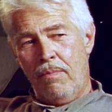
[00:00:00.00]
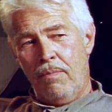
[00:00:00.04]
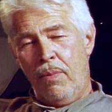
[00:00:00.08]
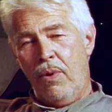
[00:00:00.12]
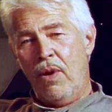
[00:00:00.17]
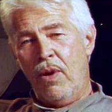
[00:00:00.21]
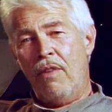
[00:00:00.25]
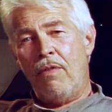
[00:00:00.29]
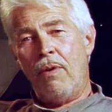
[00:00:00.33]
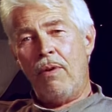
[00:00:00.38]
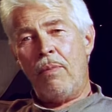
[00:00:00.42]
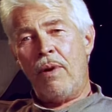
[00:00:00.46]

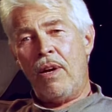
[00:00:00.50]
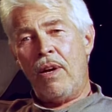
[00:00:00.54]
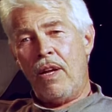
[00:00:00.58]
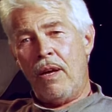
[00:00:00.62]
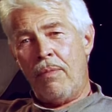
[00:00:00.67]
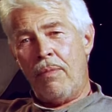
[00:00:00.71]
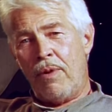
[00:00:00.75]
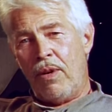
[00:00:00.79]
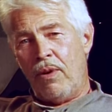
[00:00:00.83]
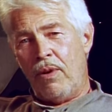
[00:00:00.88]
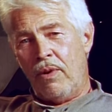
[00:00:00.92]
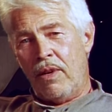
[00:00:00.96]
put everybody
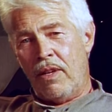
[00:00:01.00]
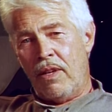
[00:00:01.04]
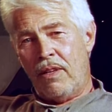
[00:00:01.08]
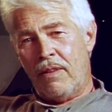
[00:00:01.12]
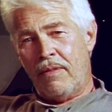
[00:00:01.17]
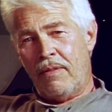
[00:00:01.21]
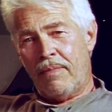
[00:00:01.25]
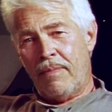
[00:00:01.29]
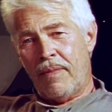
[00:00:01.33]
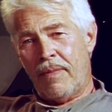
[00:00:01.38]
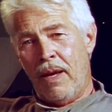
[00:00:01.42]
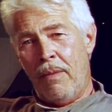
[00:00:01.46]
up to it.
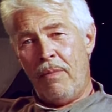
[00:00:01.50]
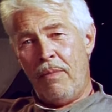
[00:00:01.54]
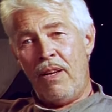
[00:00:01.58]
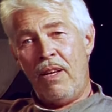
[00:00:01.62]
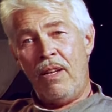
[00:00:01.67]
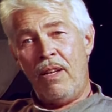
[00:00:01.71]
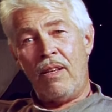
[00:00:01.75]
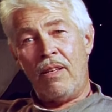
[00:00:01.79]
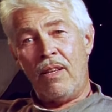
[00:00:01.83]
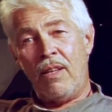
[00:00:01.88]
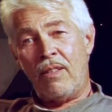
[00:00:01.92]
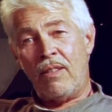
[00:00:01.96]
I mean,
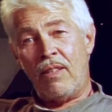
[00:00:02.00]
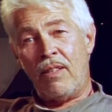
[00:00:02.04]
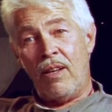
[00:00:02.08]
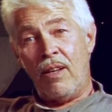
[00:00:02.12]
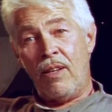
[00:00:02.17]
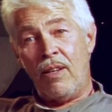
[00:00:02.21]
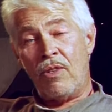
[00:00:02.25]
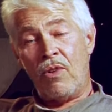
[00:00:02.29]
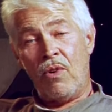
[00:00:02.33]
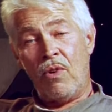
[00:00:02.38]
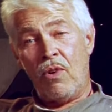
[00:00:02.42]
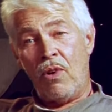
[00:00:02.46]
he tested
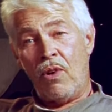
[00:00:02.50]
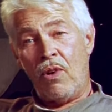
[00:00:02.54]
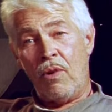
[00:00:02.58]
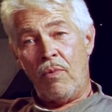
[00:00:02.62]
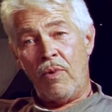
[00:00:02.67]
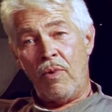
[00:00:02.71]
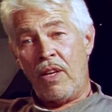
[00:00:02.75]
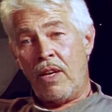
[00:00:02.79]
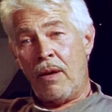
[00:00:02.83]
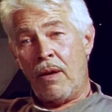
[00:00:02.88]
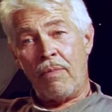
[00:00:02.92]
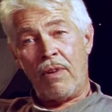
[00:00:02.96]
us all.
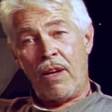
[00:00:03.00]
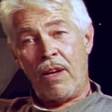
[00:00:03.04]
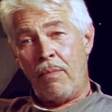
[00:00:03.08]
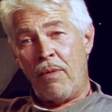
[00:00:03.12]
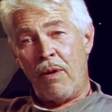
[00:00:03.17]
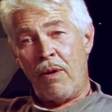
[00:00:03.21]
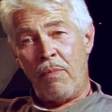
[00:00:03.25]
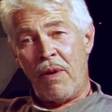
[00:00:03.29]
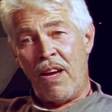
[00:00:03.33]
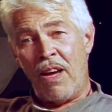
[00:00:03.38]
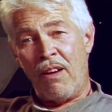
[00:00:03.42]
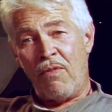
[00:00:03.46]
We kept
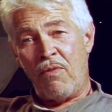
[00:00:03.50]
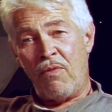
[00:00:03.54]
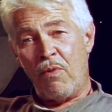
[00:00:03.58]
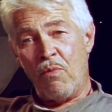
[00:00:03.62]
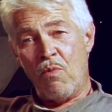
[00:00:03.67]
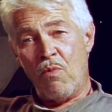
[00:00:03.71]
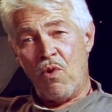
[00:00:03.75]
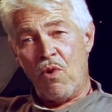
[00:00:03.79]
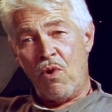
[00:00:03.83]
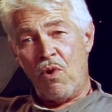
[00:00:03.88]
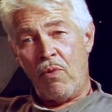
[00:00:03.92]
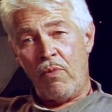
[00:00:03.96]
coming back for
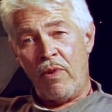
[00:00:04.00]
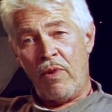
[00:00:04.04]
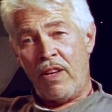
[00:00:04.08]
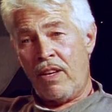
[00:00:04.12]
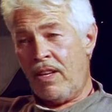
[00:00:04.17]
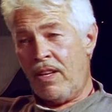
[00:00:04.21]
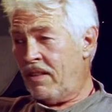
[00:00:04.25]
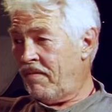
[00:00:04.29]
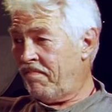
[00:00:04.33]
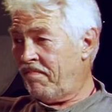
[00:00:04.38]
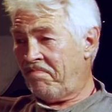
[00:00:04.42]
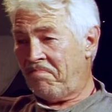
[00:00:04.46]
more.
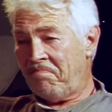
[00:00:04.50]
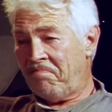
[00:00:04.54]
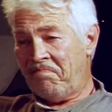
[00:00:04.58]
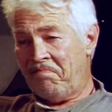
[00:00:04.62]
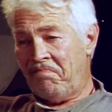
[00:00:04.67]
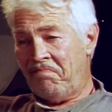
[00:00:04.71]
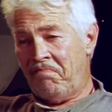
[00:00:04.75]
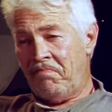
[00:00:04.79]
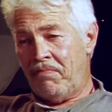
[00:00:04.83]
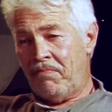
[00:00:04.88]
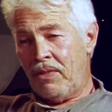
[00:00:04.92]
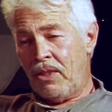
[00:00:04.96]
But
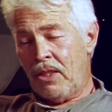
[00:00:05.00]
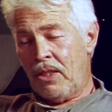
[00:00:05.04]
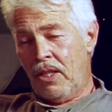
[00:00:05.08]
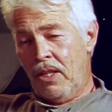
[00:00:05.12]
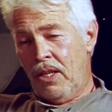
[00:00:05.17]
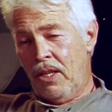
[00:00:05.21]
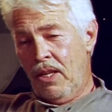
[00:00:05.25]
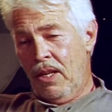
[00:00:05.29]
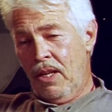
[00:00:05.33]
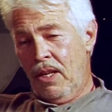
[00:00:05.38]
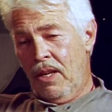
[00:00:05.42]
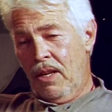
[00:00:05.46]

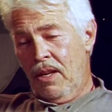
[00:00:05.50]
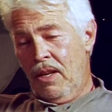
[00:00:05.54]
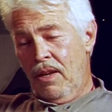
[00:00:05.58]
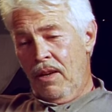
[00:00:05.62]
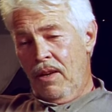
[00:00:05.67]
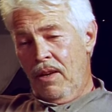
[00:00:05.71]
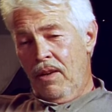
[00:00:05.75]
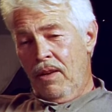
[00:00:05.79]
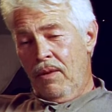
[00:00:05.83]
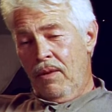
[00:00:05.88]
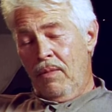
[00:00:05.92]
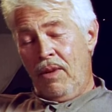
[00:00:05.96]

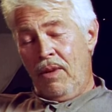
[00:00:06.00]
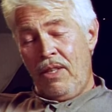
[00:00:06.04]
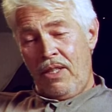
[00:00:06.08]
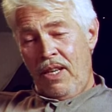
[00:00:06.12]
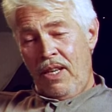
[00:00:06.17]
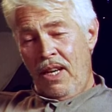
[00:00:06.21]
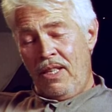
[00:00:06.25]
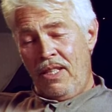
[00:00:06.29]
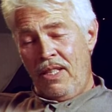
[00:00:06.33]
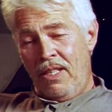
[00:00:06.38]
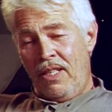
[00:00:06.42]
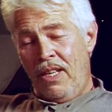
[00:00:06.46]
as
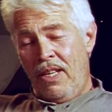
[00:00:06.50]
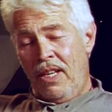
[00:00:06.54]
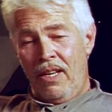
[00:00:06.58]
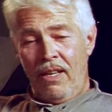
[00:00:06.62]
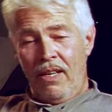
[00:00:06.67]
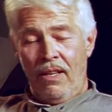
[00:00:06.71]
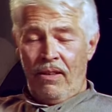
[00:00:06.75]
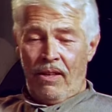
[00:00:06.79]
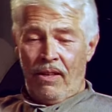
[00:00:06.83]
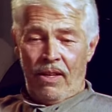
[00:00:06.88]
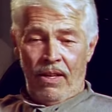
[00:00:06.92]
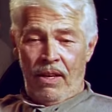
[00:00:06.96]
Casey said,
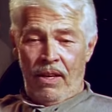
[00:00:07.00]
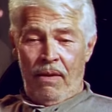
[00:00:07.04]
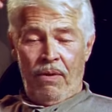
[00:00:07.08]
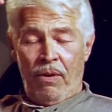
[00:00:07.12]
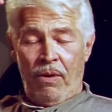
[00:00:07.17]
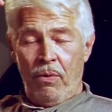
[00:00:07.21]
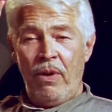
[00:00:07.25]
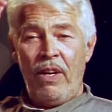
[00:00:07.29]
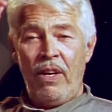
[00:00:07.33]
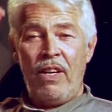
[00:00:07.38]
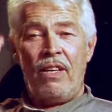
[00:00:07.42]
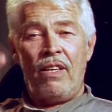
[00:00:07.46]
he never
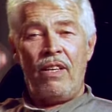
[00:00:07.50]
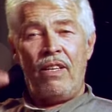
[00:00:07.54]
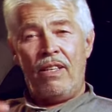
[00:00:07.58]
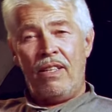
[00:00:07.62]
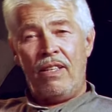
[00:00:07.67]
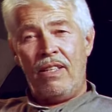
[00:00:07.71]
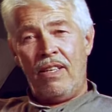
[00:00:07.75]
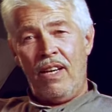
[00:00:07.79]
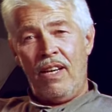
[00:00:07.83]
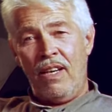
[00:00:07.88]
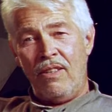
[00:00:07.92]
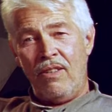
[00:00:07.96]
really
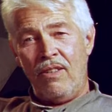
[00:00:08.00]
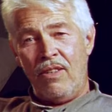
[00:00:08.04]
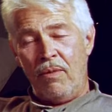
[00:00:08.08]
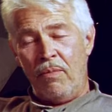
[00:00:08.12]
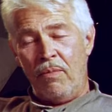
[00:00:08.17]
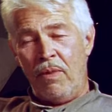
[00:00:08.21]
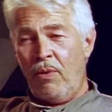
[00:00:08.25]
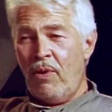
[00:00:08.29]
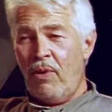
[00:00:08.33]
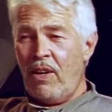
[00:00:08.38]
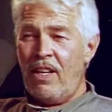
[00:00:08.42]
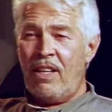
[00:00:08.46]
tested
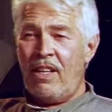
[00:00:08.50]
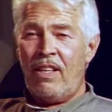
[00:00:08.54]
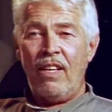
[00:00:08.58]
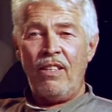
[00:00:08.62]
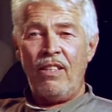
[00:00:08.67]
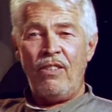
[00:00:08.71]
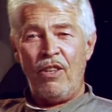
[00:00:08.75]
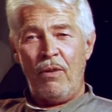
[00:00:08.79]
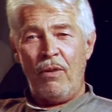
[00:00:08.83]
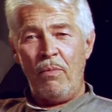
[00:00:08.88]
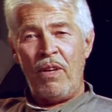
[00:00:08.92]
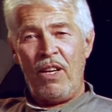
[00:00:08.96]
me. Well, he
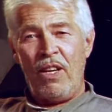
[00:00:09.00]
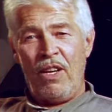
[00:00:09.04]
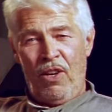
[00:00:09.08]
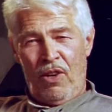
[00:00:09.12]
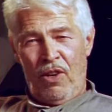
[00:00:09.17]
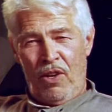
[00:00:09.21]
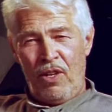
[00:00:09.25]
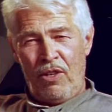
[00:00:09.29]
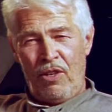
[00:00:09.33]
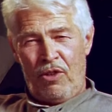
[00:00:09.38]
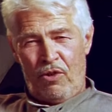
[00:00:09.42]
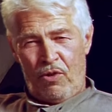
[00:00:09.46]
tested me
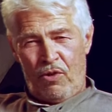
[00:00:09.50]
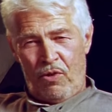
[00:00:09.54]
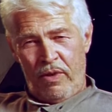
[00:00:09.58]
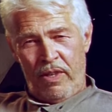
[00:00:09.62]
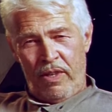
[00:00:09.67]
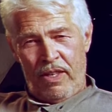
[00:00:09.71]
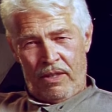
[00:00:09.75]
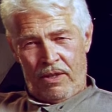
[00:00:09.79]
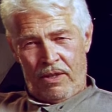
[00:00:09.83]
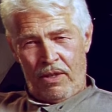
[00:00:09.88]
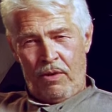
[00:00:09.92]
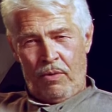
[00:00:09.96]

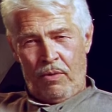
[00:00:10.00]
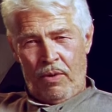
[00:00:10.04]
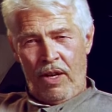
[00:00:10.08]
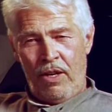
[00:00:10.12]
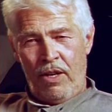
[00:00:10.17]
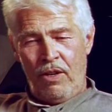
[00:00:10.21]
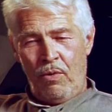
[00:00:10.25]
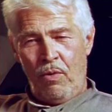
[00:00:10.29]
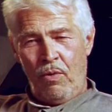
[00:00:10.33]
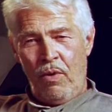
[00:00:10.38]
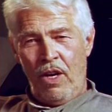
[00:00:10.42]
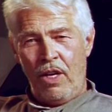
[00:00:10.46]
in
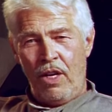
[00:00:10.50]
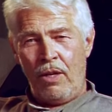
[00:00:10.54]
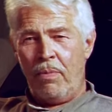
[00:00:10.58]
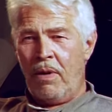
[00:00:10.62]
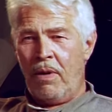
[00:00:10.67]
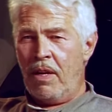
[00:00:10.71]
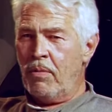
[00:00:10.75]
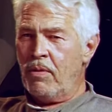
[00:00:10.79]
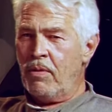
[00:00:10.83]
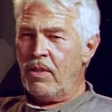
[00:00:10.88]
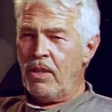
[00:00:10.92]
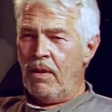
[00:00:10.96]
strange ways,
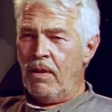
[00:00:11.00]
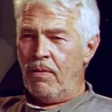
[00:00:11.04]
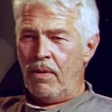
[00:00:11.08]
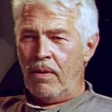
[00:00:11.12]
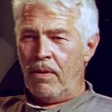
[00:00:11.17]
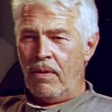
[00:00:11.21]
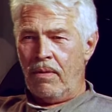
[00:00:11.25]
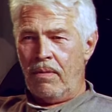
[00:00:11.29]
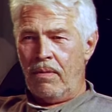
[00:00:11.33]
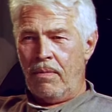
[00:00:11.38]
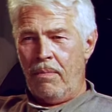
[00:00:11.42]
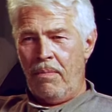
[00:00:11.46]
but he was
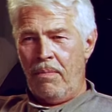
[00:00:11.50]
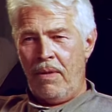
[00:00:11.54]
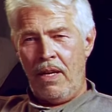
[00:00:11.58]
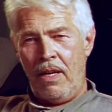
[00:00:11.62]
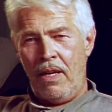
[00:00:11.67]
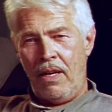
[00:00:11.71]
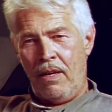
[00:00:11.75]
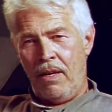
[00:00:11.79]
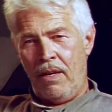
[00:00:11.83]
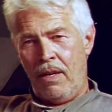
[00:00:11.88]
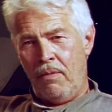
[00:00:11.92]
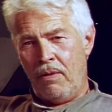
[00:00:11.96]
never
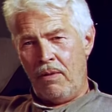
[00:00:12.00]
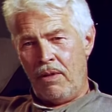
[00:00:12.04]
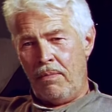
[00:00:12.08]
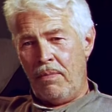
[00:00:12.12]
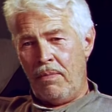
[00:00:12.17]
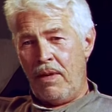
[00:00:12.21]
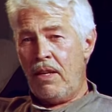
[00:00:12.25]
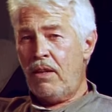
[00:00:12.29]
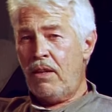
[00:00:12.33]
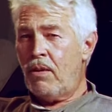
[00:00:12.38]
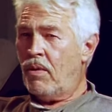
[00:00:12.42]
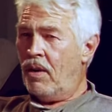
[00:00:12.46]
mean. He was
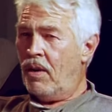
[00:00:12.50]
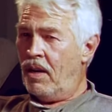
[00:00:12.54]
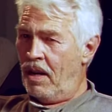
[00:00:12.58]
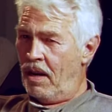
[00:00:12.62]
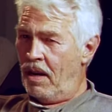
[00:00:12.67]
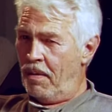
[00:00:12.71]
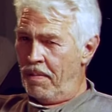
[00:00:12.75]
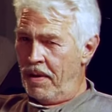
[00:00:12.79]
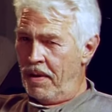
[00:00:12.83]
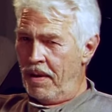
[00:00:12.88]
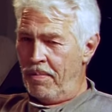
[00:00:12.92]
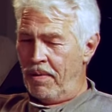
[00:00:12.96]
mean to a lot
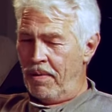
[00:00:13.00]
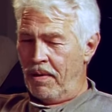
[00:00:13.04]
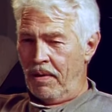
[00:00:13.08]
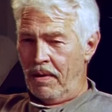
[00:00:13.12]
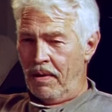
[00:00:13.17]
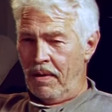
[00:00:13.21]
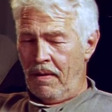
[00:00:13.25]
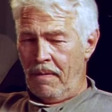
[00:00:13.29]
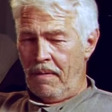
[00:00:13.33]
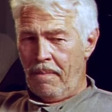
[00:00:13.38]
of people.